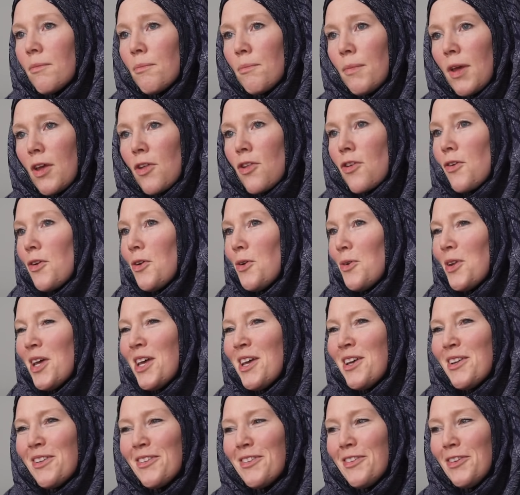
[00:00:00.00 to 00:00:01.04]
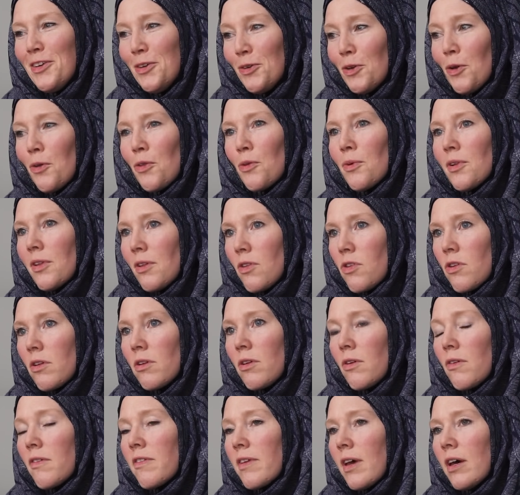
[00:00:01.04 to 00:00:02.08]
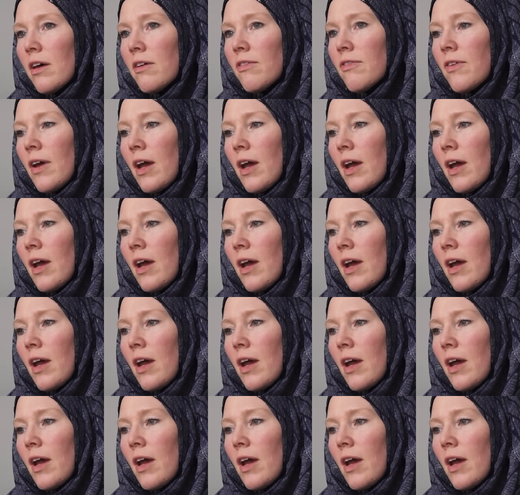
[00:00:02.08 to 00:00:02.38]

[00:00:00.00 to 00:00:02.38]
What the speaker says: make sure you know the religion yourself.